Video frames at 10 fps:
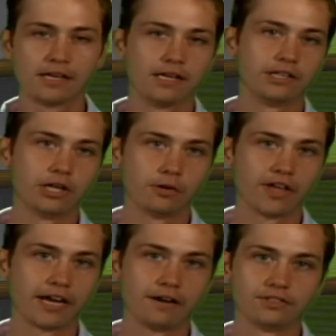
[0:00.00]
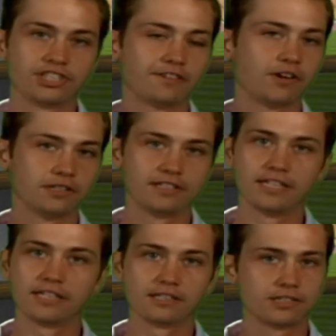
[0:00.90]
They have Stephon
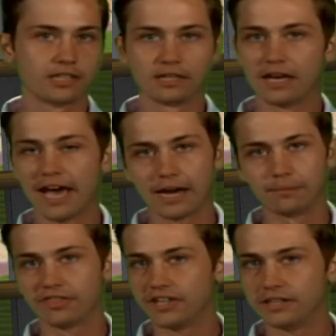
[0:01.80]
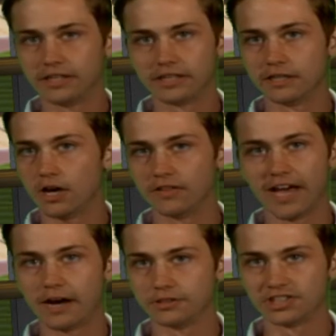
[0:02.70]
Diggs, Adam Thielen on the
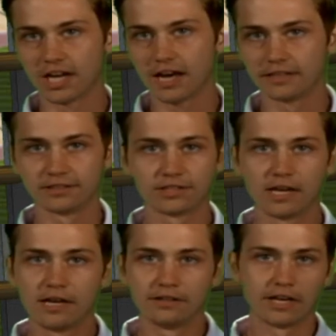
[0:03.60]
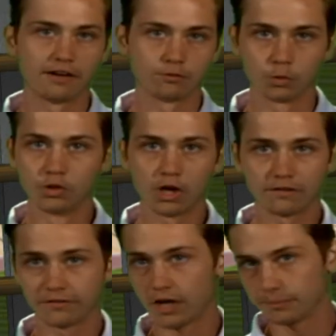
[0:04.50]
outsides. They have Rudolph
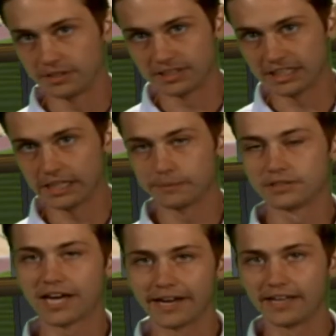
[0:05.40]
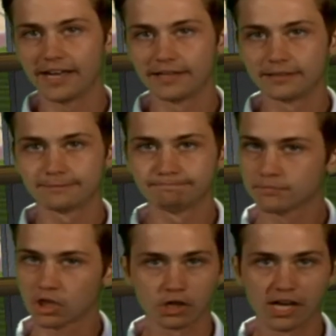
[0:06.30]
up the seam and tight end.
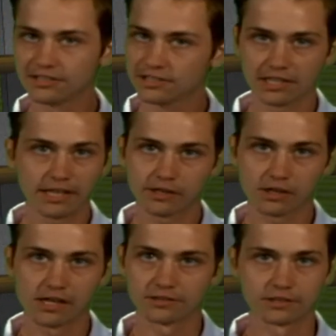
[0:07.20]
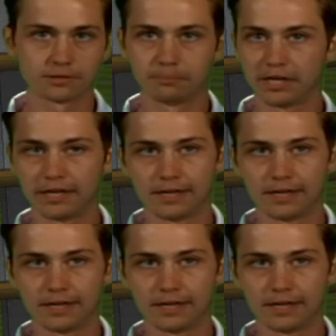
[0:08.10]
Kirk Cousins, I like Kirk Cousins, but